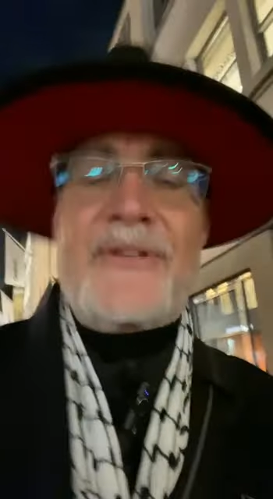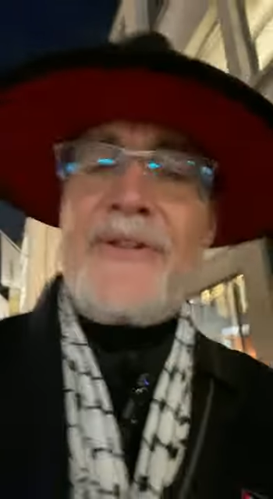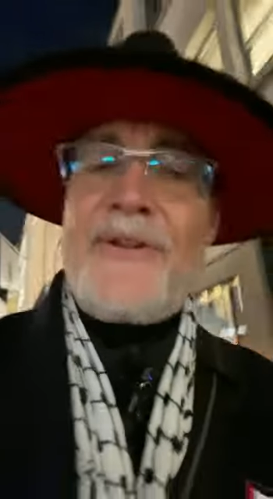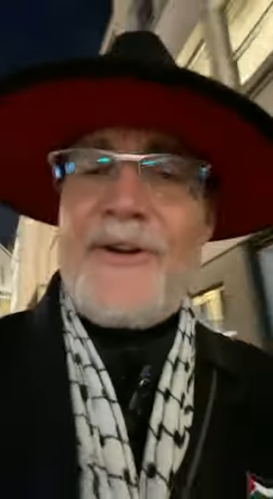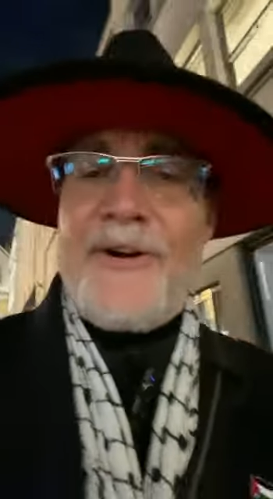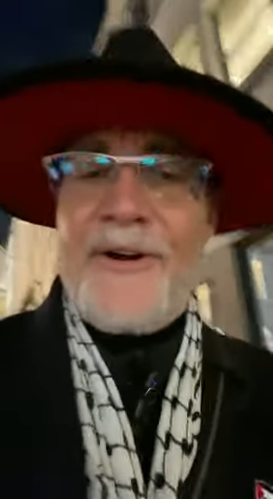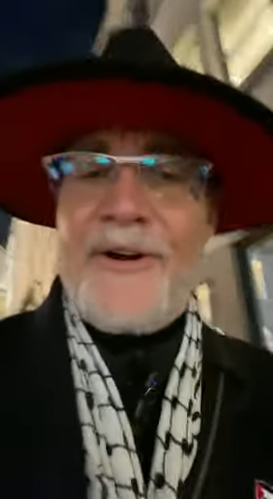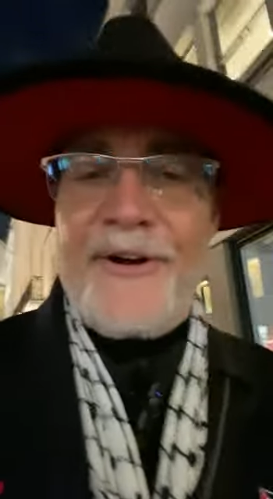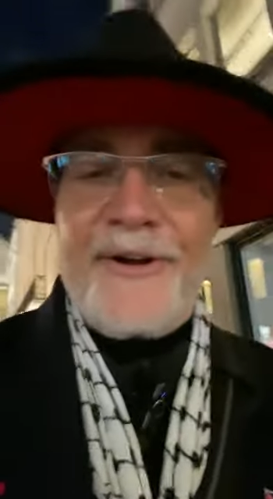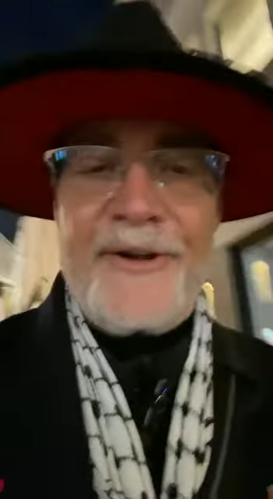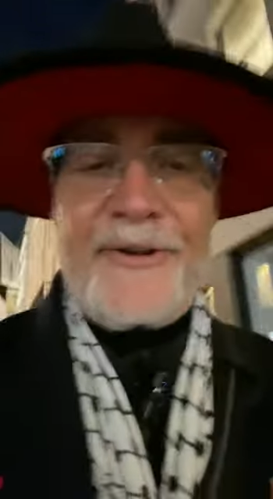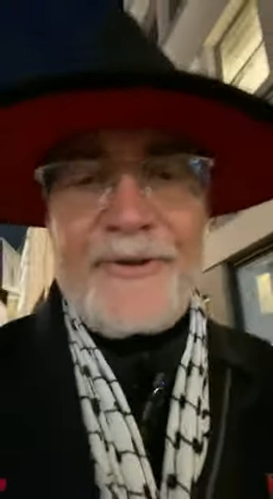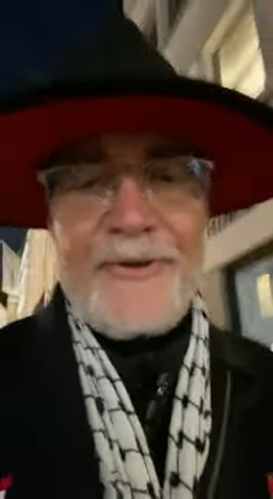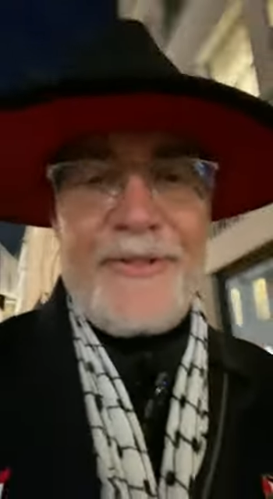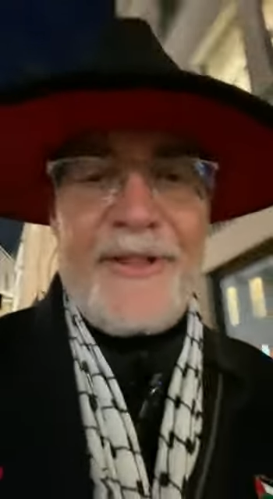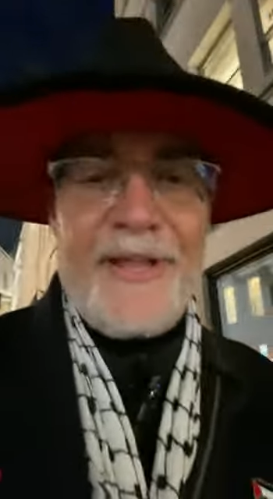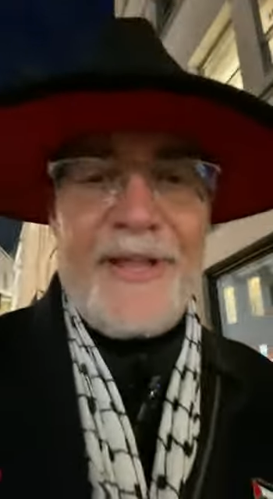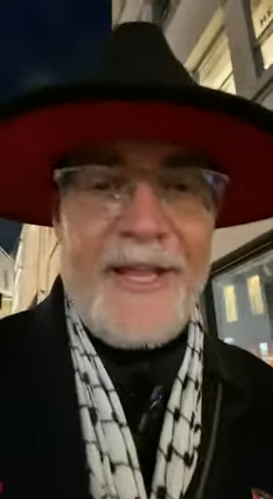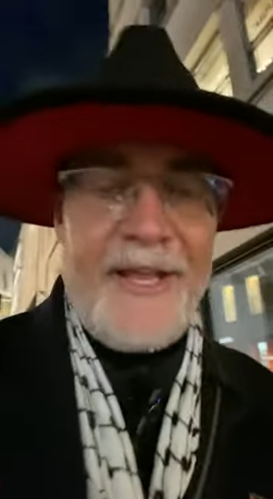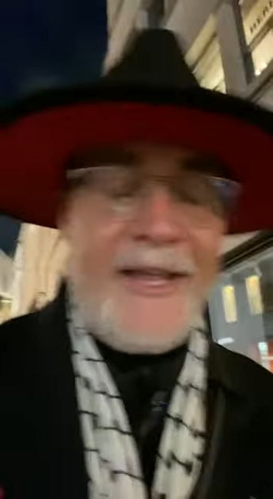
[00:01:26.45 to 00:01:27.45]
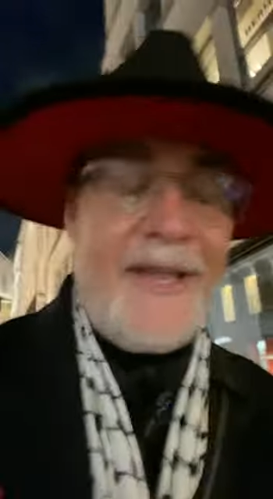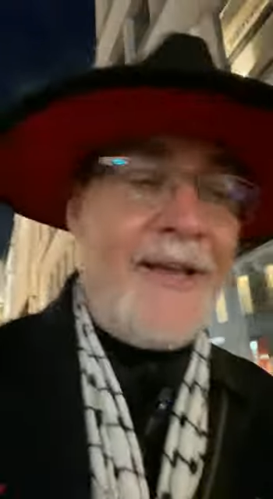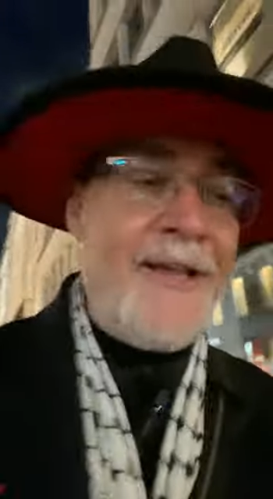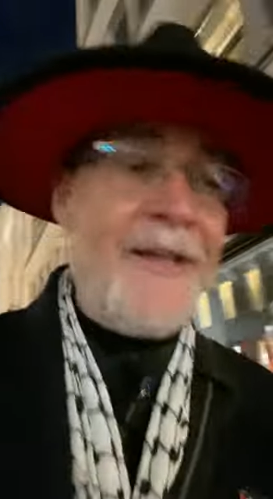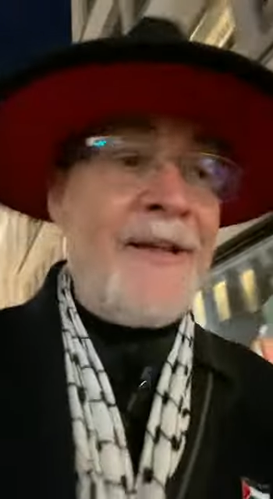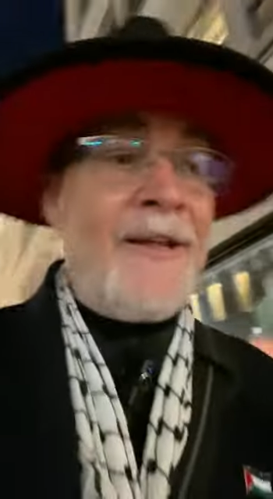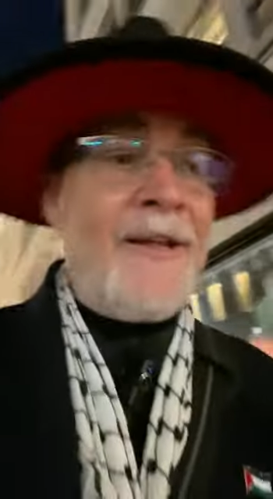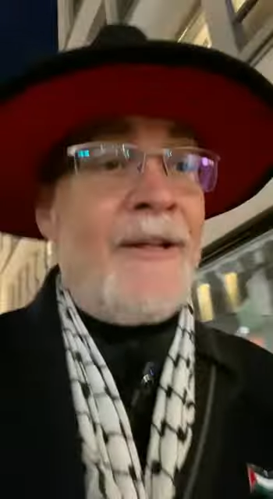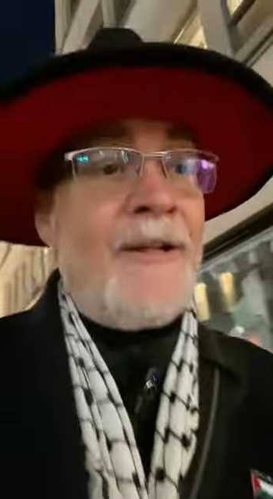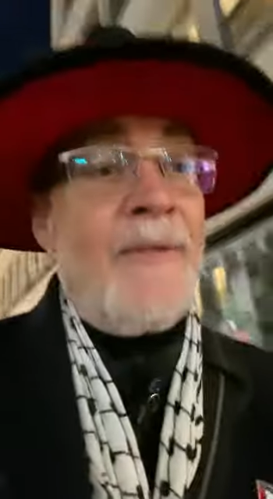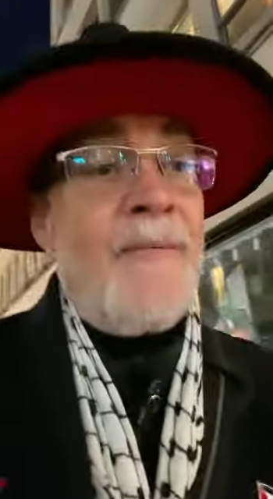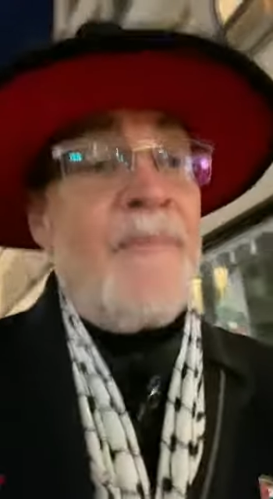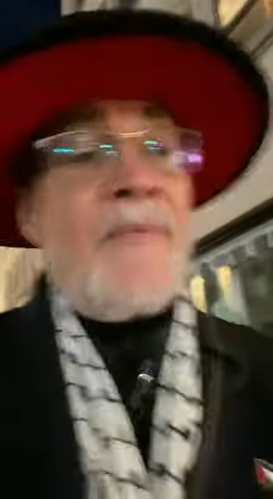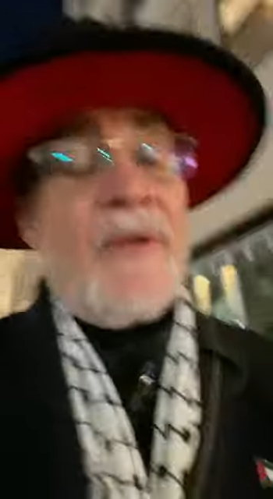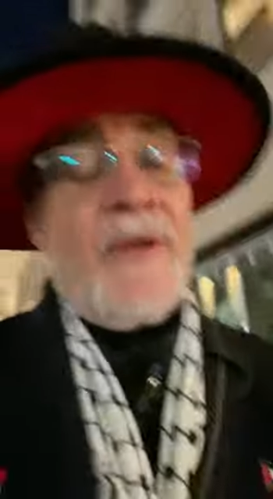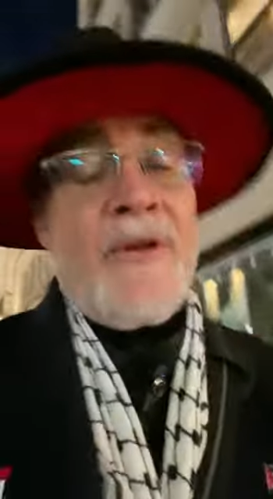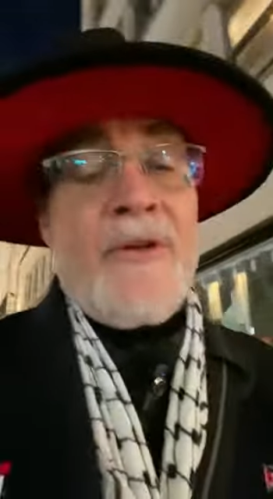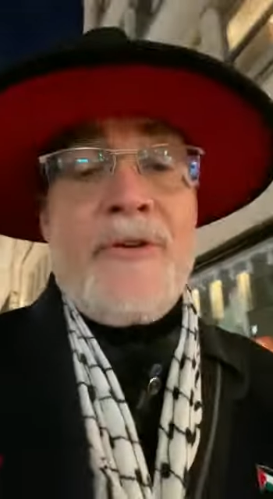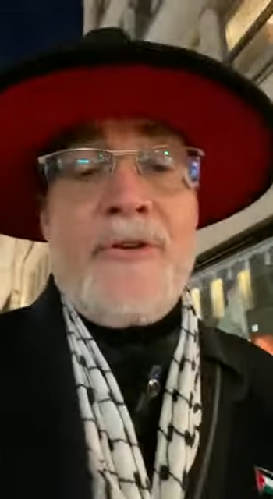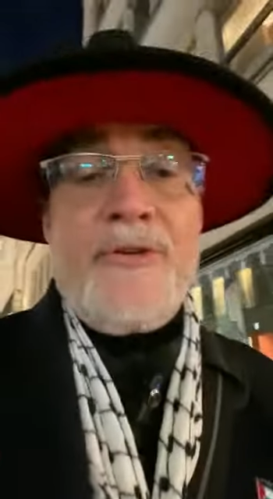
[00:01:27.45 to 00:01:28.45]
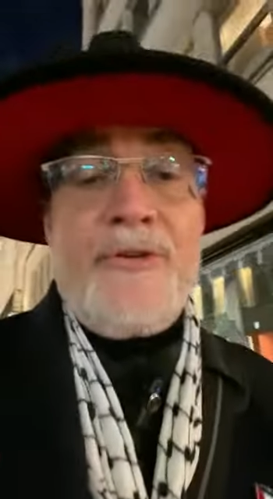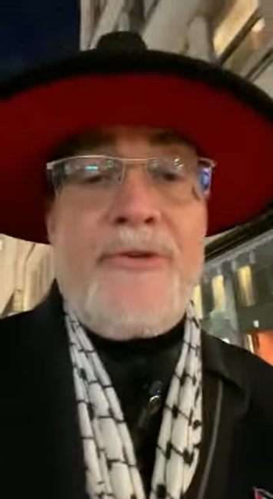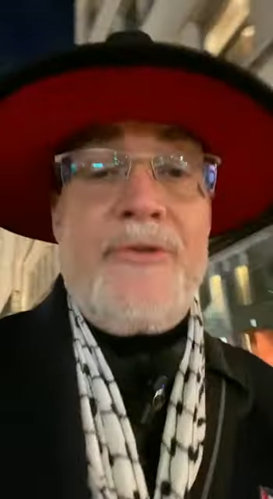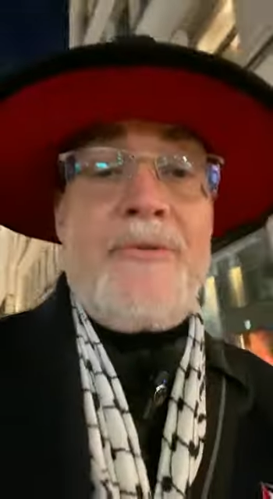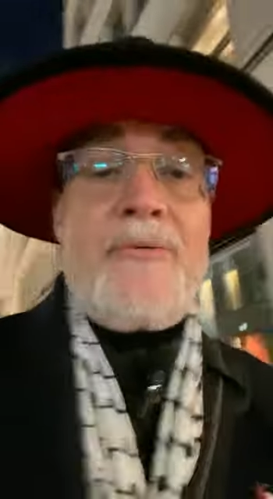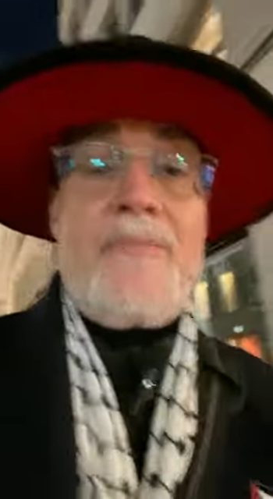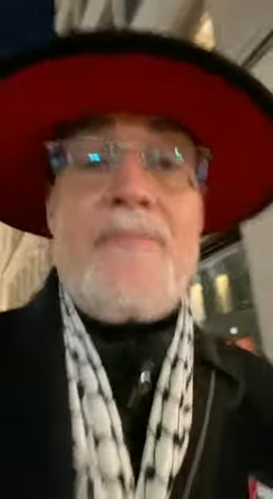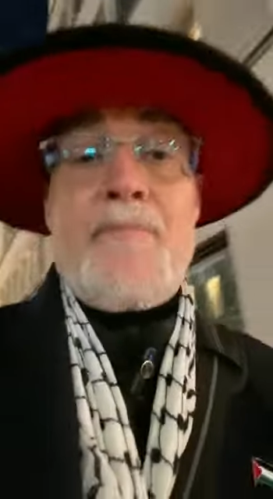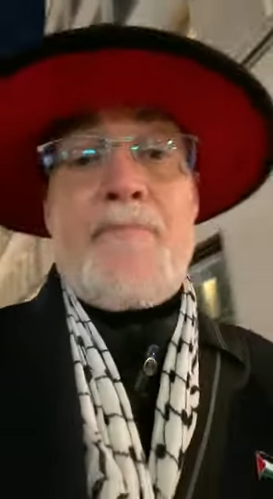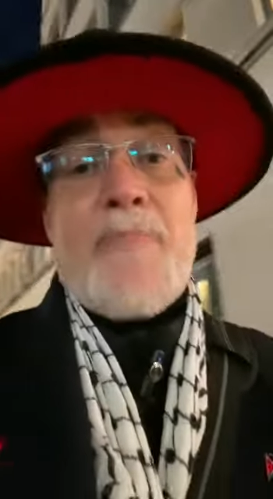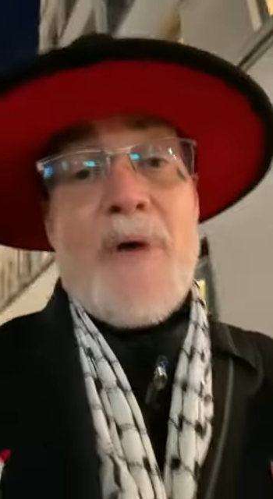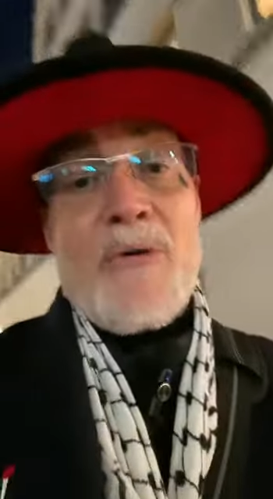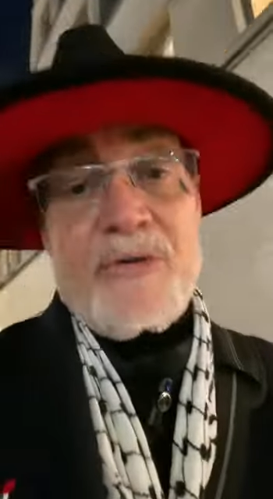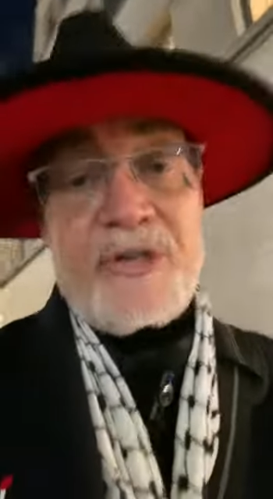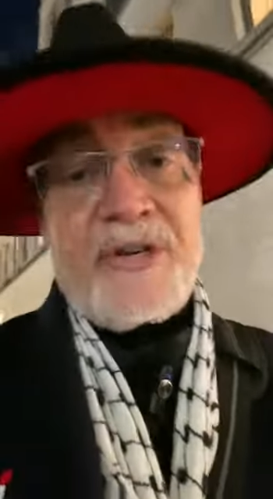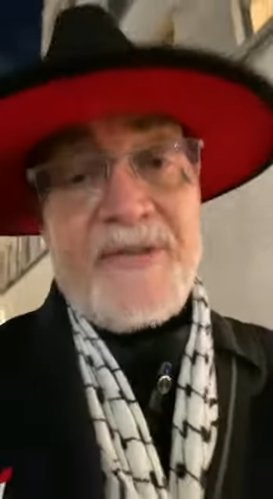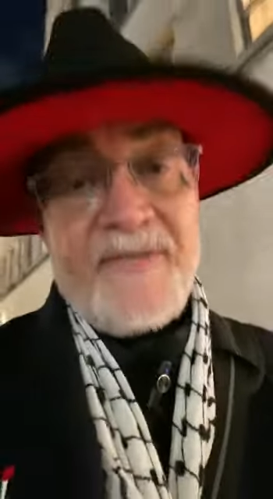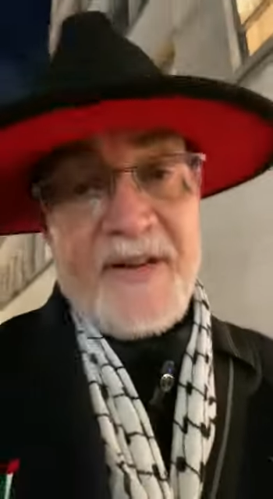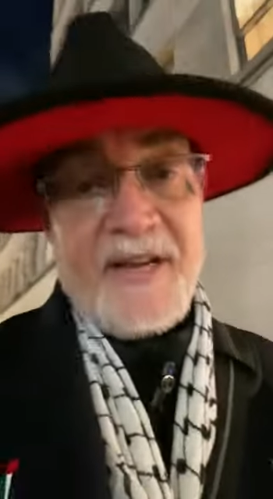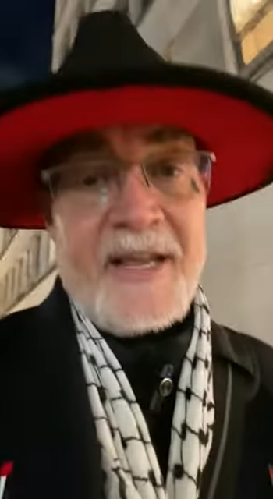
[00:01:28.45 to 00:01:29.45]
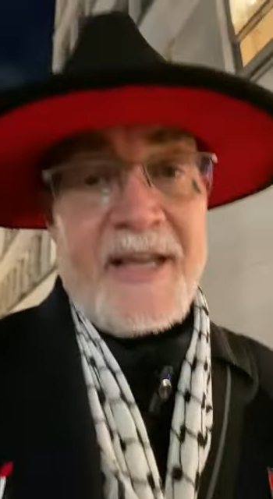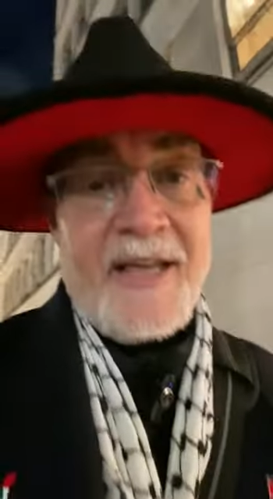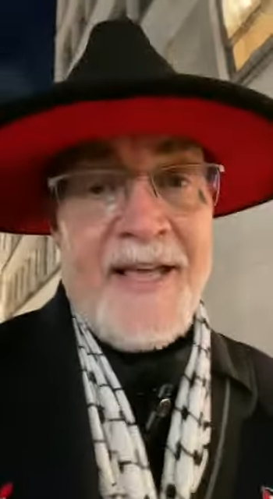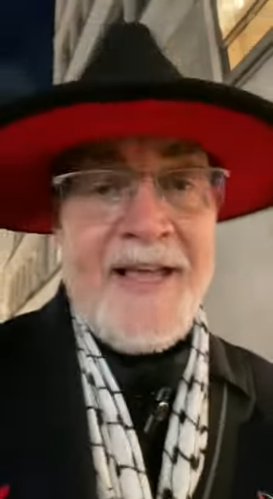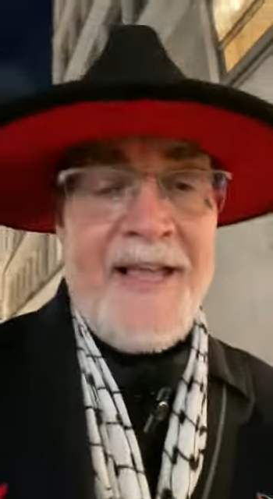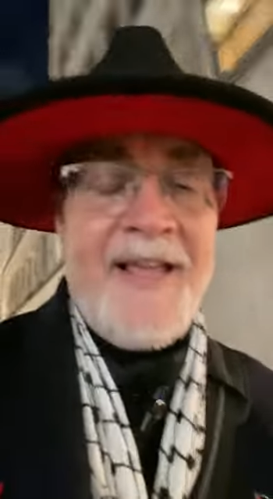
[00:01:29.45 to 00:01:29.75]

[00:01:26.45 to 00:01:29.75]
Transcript: law under the Bolshevik